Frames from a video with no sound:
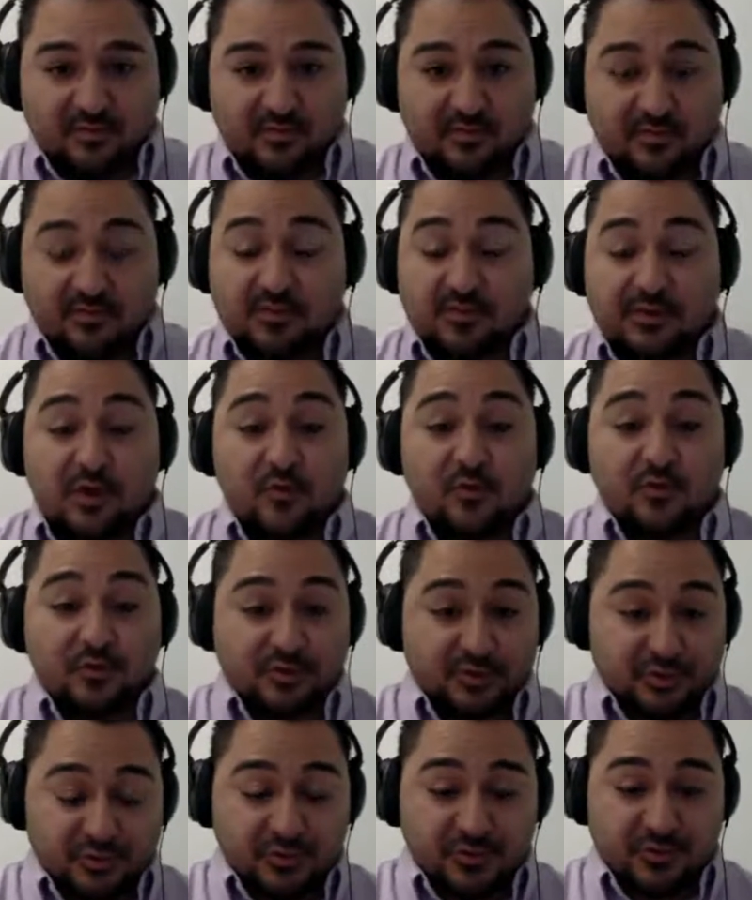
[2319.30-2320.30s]
local
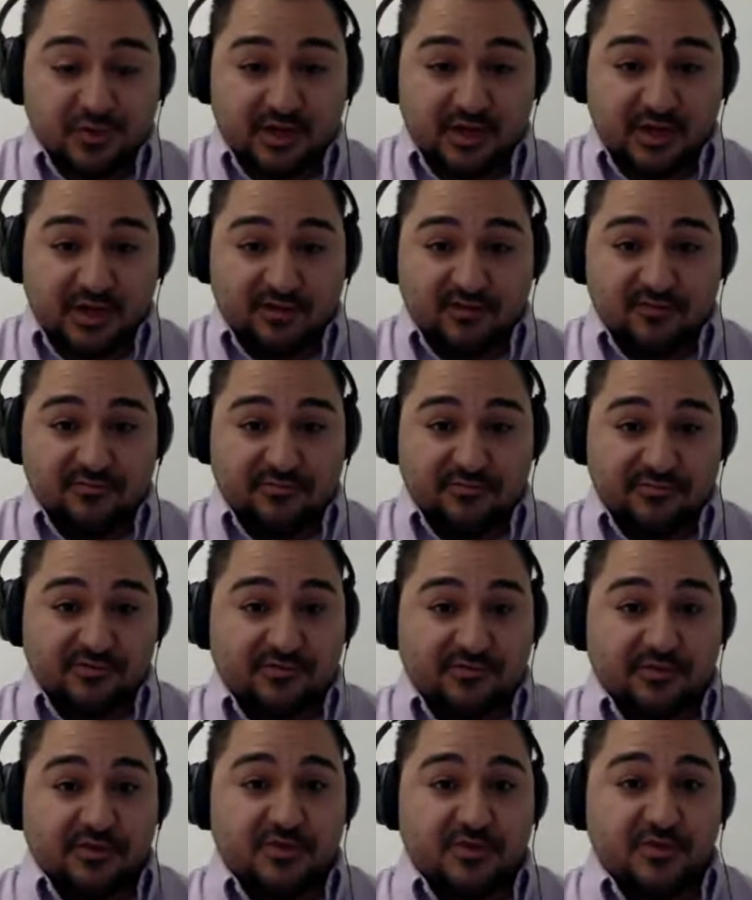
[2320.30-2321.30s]
truly and
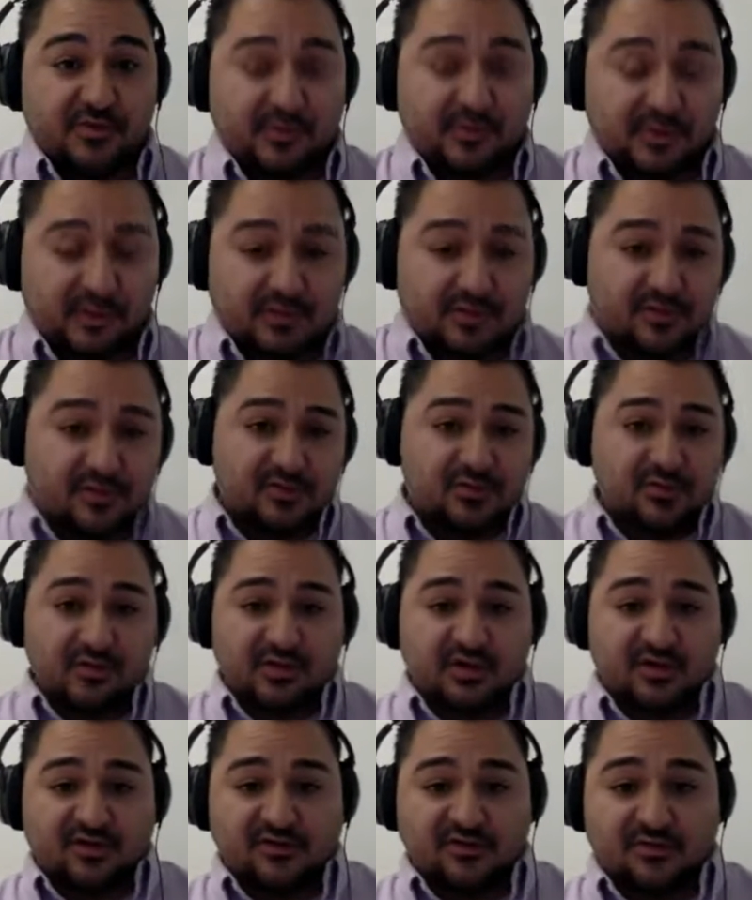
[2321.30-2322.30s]
specific to the individual
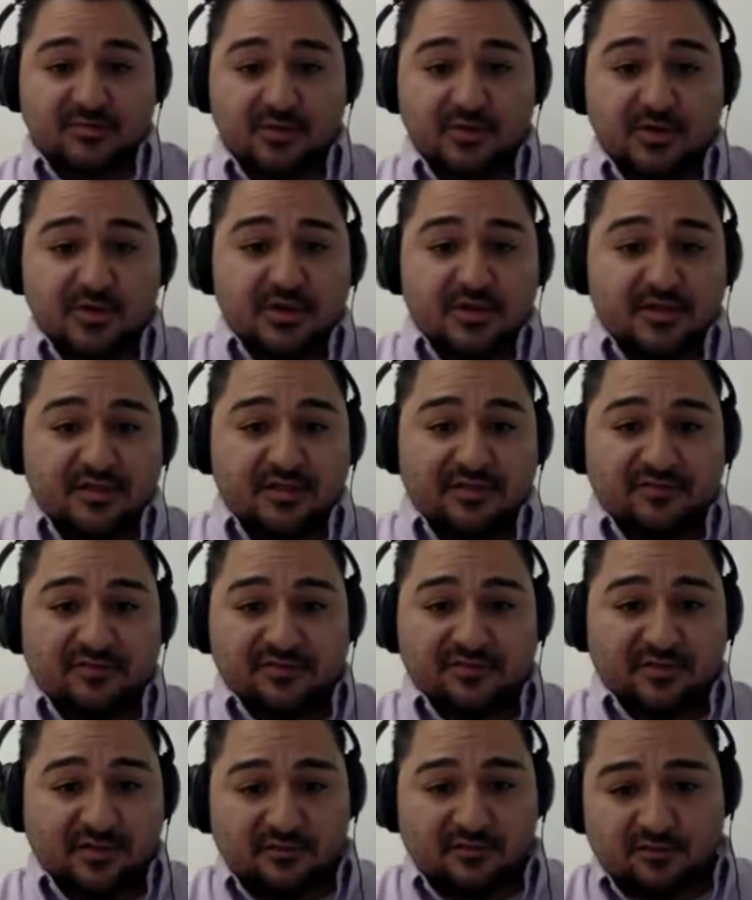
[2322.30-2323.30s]
customer. This
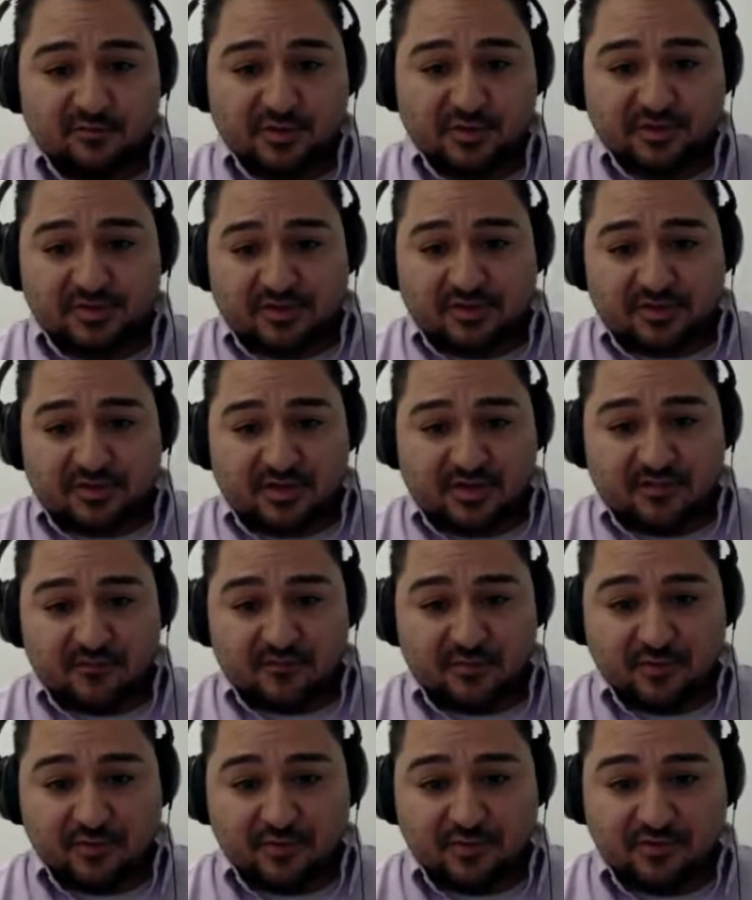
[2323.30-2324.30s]
is their switch that they have
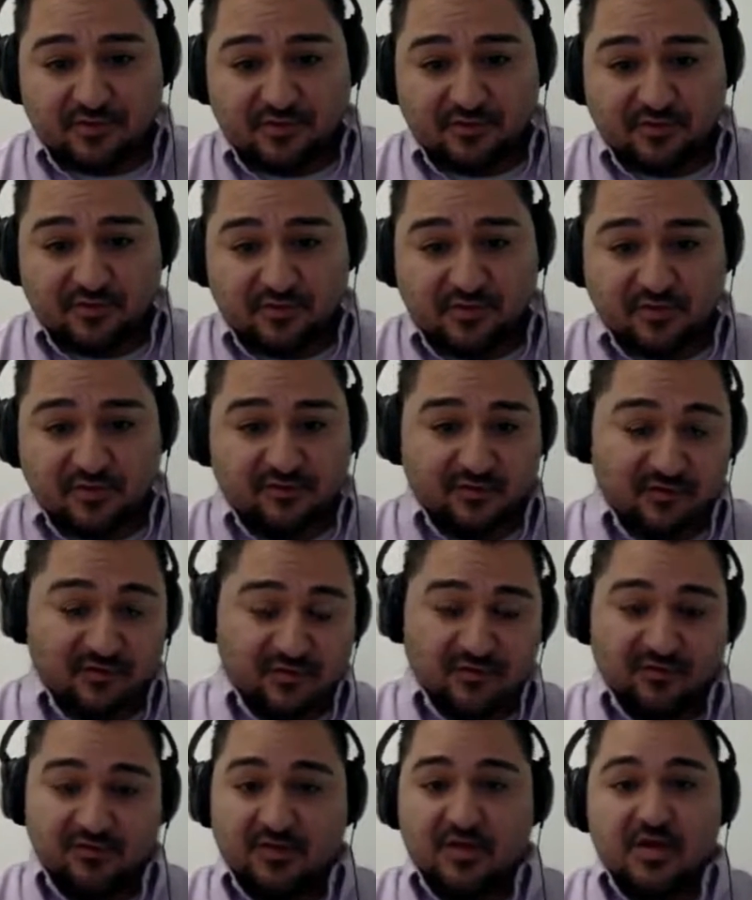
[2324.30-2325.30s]
purchased. This
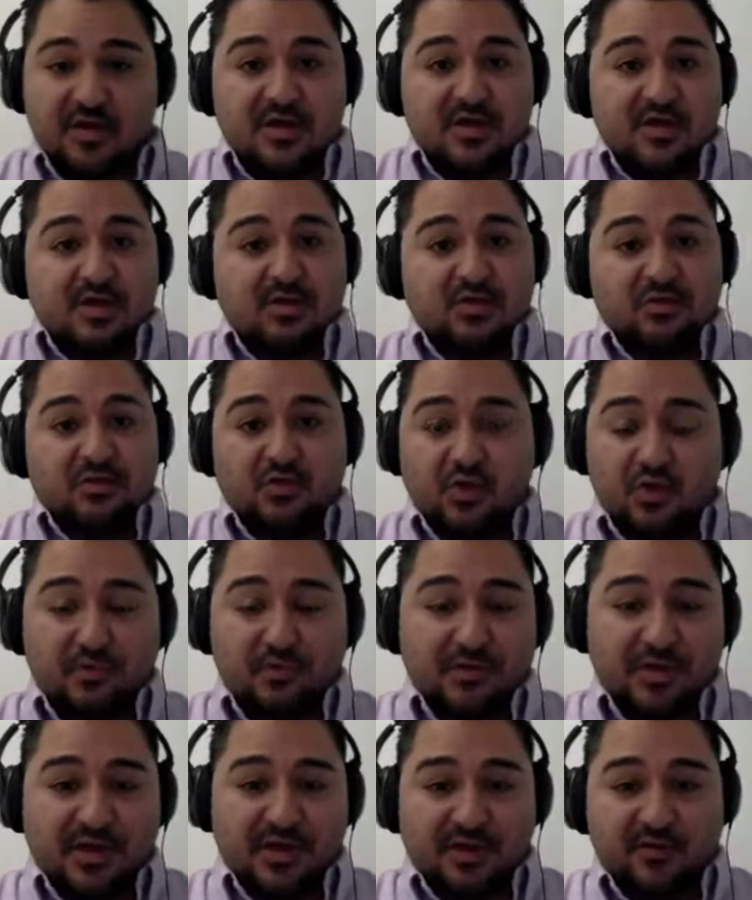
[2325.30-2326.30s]
is
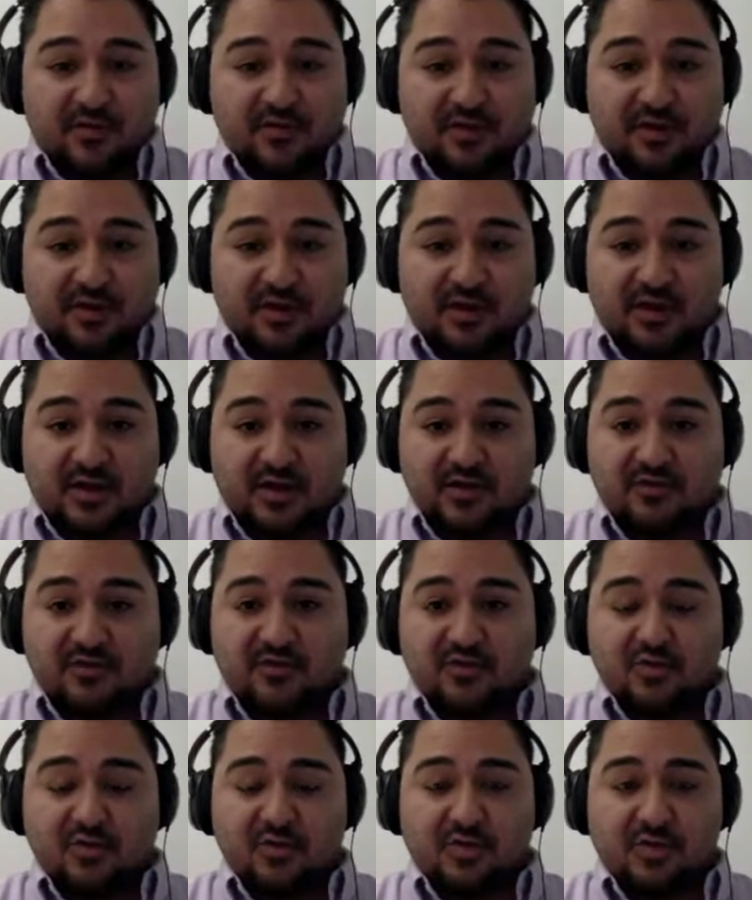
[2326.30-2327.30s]
nobody else on it, and is
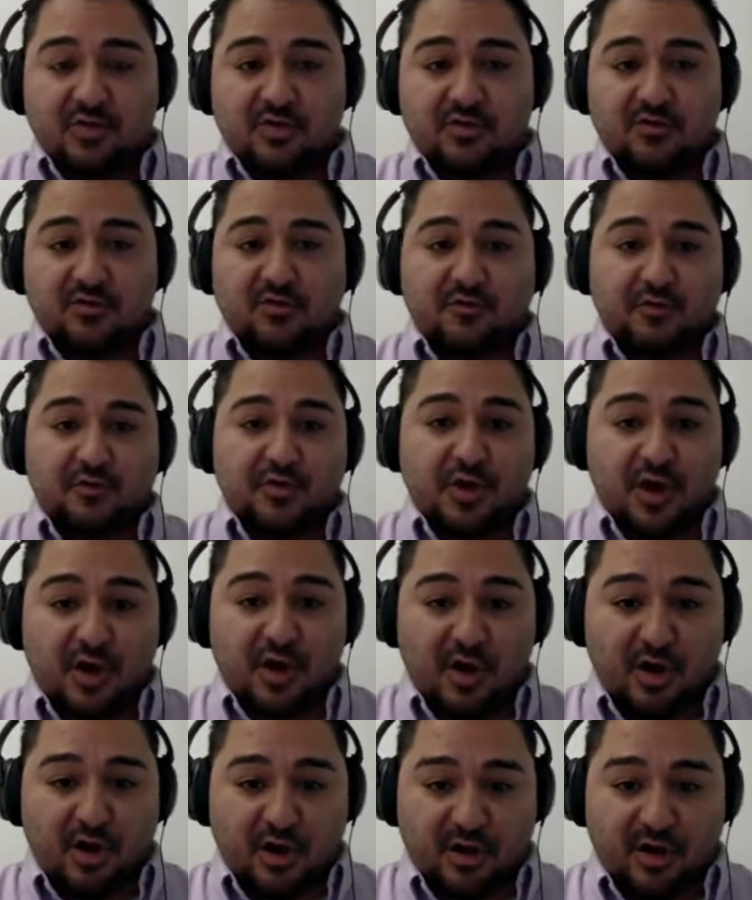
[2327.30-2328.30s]
usually used for
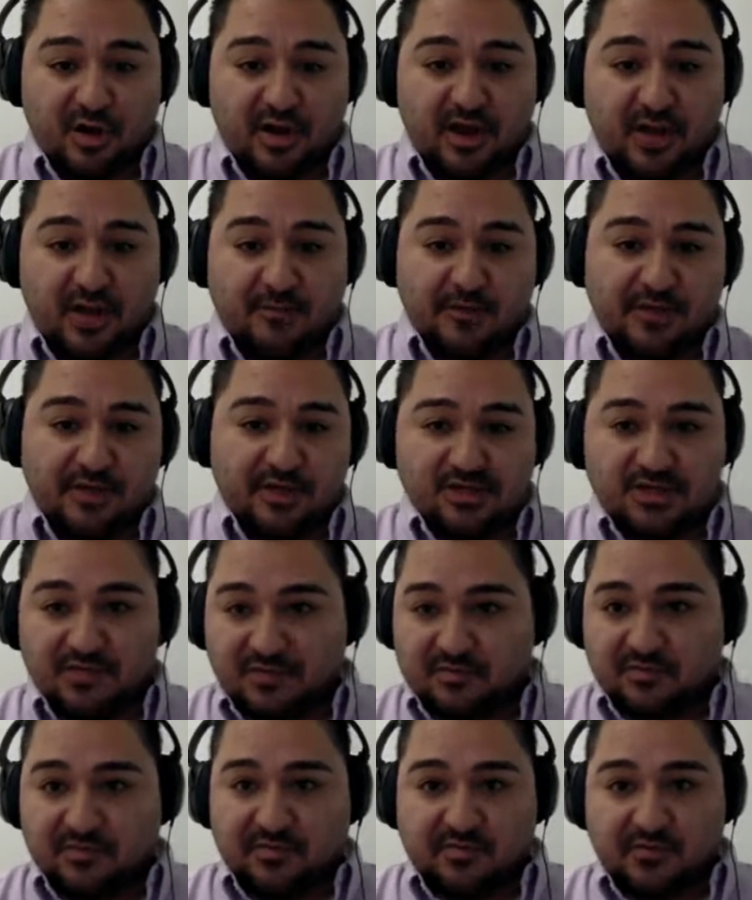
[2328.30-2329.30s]
non-application
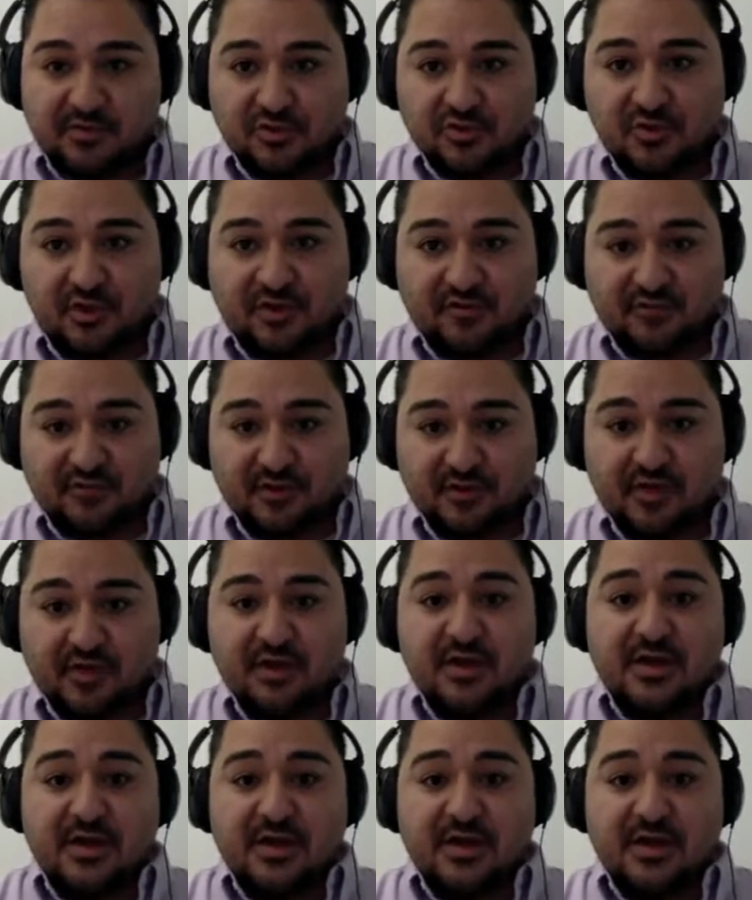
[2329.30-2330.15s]
specific traffic.